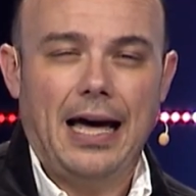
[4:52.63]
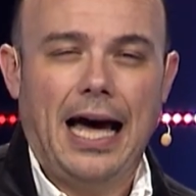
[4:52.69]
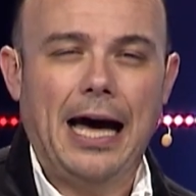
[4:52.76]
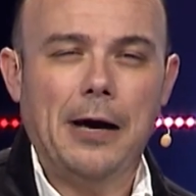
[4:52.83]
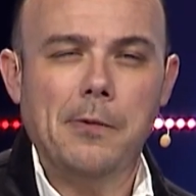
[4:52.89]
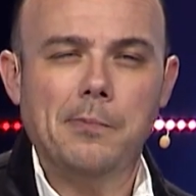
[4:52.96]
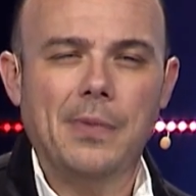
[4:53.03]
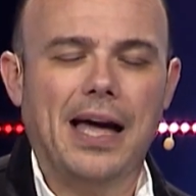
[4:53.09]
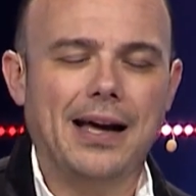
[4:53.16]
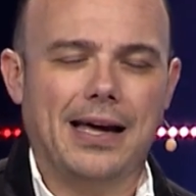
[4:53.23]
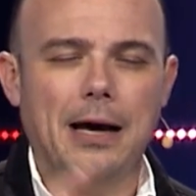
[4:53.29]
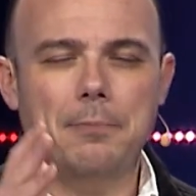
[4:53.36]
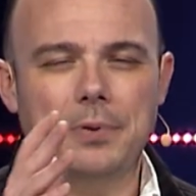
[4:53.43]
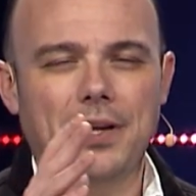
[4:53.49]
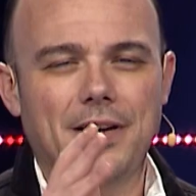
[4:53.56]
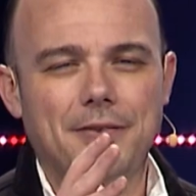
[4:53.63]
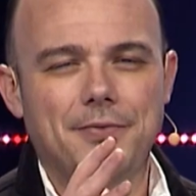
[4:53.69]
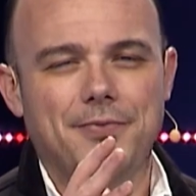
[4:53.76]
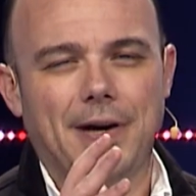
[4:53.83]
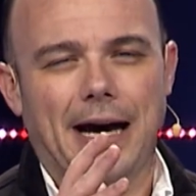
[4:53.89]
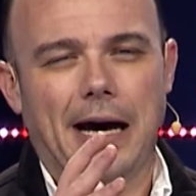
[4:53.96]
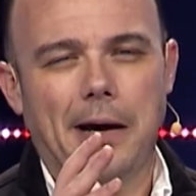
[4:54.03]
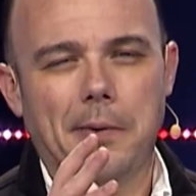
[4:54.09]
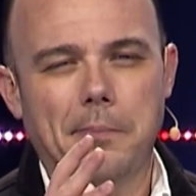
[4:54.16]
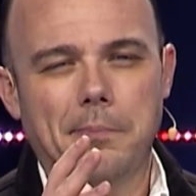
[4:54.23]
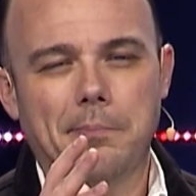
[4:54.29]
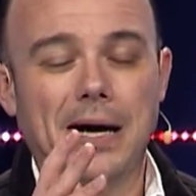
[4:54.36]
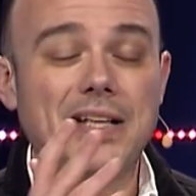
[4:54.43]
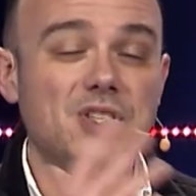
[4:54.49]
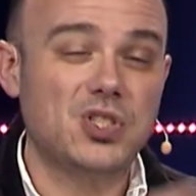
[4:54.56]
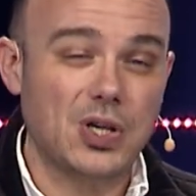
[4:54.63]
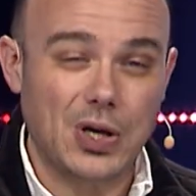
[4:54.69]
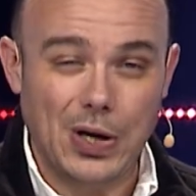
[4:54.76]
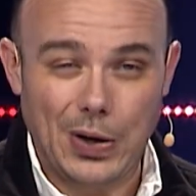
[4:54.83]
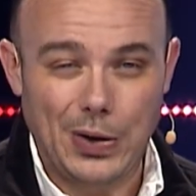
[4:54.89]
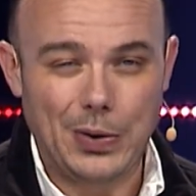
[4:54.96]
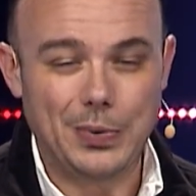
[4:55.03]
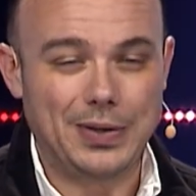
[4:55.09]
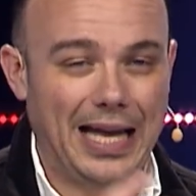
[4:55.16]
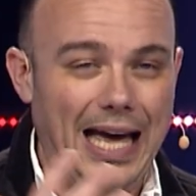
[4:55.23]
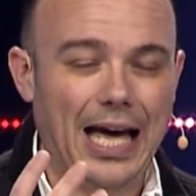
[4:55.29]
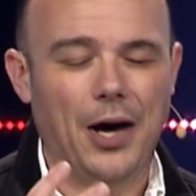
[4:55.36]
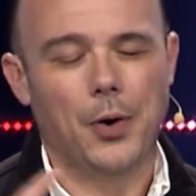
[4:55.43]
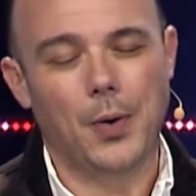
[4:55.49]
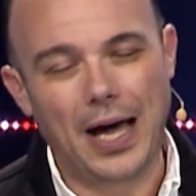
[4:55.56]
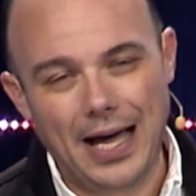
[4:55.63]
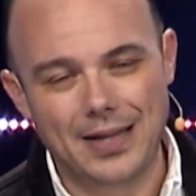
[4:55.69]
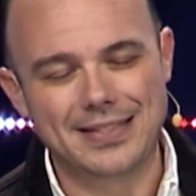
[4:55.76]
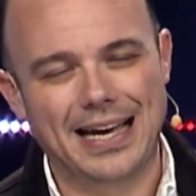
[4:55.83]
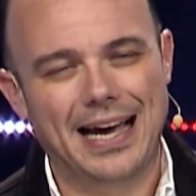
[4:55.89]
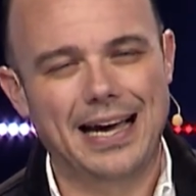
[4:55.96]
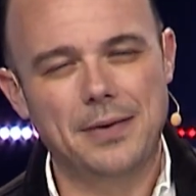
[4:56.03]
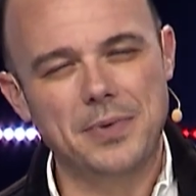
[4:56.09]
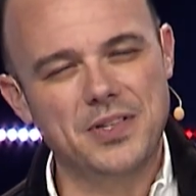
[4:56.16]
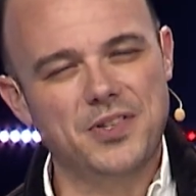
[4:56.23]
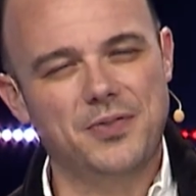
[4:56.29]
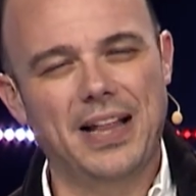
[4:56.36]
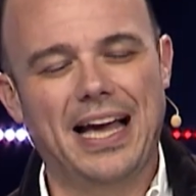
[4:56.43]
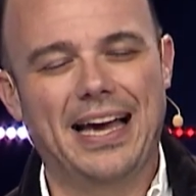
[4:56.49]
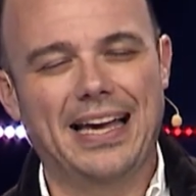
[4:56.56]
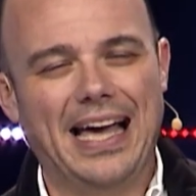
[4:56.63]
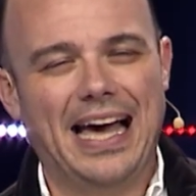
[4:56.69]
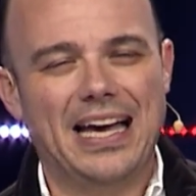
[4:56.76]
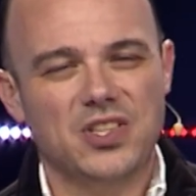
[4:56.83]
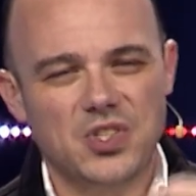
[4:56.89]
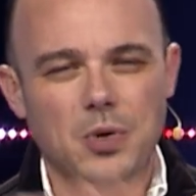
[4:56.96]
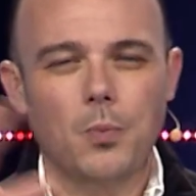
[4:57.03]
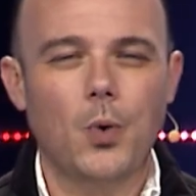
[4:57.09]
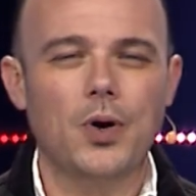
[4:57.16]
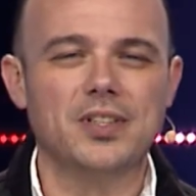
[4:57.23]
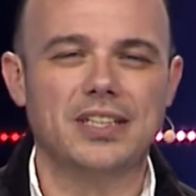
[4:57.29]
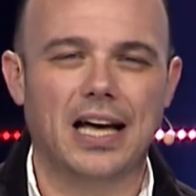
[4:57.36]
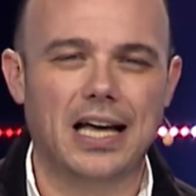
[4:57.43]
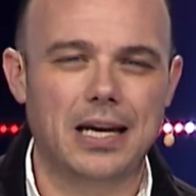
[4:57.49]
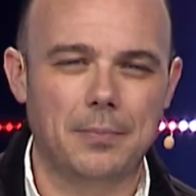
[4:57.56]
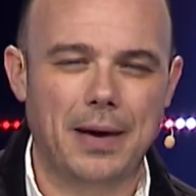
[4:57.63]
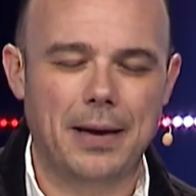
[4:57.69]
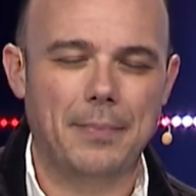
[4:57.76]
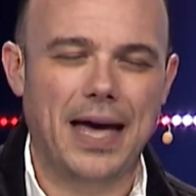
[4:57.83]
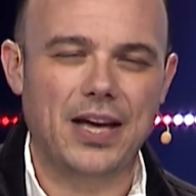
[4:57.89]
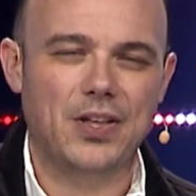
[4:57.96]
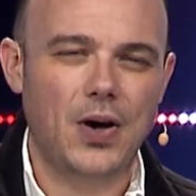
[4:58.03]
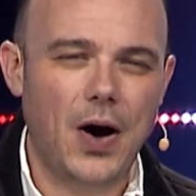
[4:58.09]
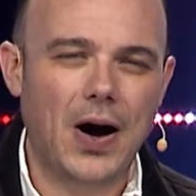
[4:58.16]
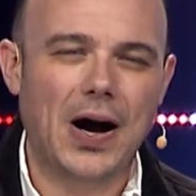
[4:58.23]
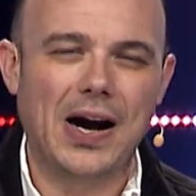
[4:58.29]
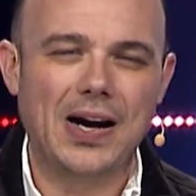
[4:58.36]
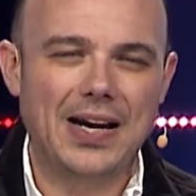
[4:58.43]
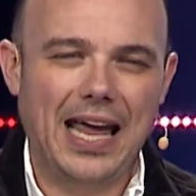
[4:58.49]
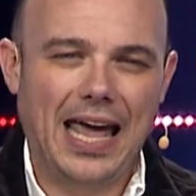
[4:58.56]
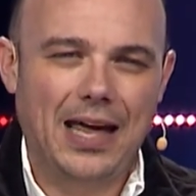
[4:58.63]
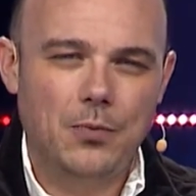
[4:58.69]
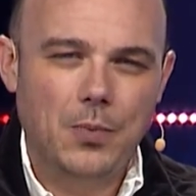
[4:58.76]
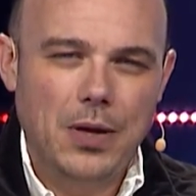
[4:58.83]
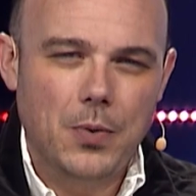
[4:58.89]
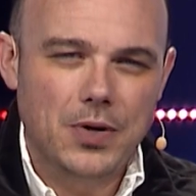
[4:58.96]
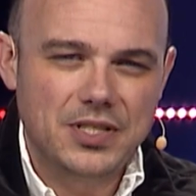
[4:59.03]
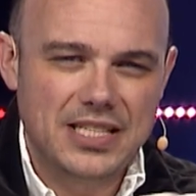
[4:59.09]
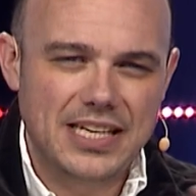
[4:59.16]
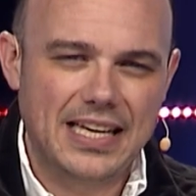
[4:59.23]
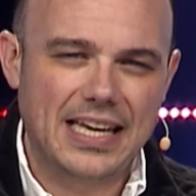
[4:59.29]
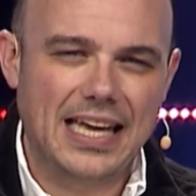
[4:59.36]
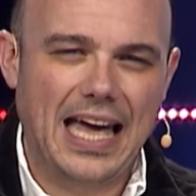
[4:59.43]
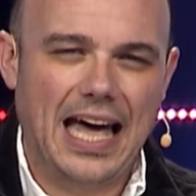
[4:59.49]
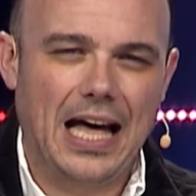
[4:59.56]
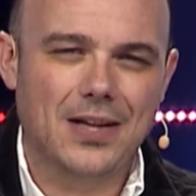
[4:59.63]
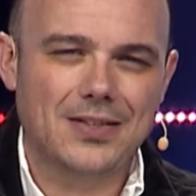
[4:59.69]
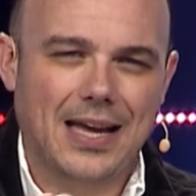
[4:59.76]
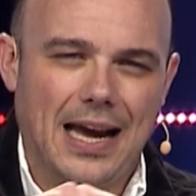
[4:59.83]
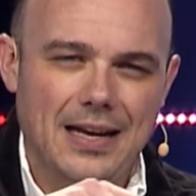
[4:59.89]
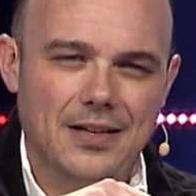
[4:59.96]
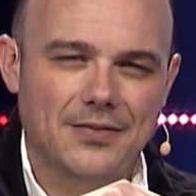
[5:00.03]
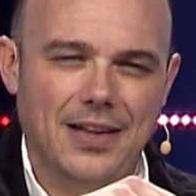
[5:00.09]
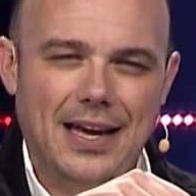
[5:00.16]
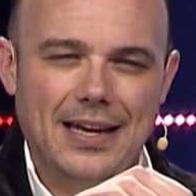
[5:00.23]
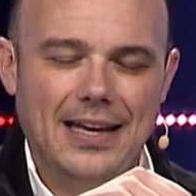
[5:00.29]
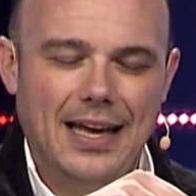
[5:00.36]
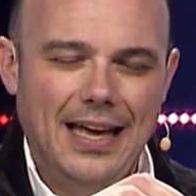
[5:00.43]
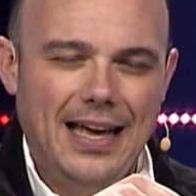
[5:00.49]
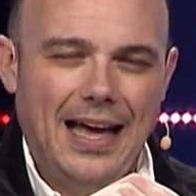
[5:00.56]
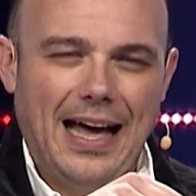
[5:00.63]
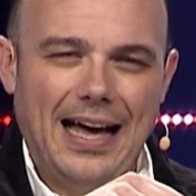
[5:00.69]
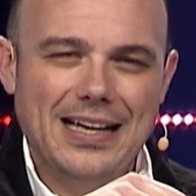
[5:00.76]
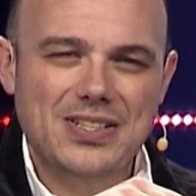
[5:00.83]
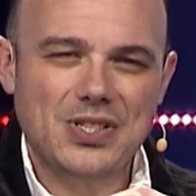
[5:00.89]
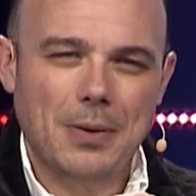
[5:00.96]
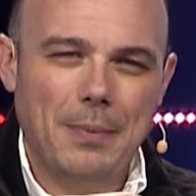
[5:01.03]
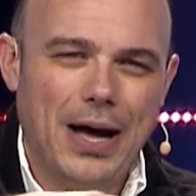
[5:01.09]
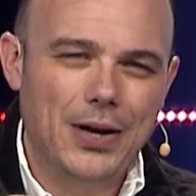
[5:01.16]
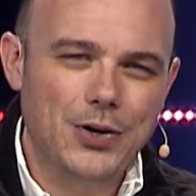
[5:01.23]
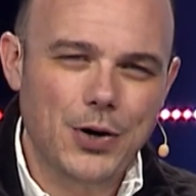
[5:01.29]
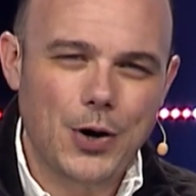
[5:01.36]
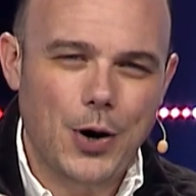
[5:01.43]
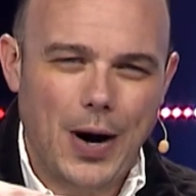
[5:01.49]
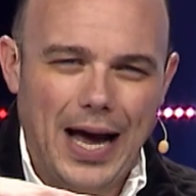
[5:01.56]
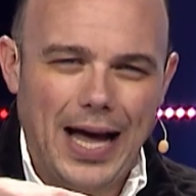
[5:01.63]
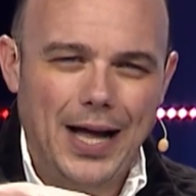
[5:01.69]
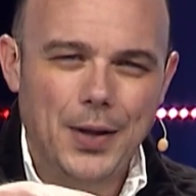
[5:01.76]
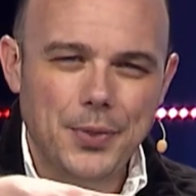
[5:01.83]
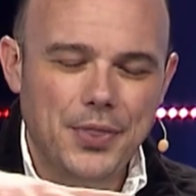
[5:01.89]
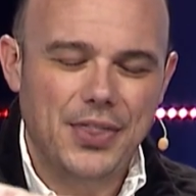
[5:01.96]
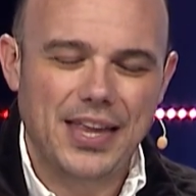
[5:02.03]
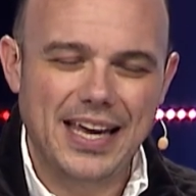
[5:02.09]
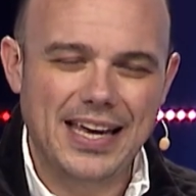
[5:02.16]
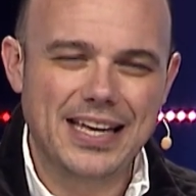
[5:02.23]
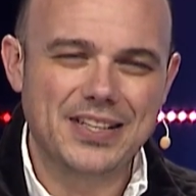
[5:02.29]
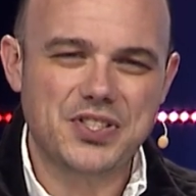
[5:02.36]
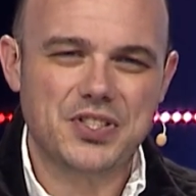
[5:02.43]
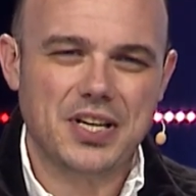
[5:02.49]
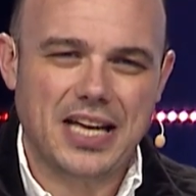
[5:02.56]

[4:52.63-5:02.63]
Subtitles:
A couple of months ago, time is flying. I had some work done in my backyard, and we were digging out kind of like some underground things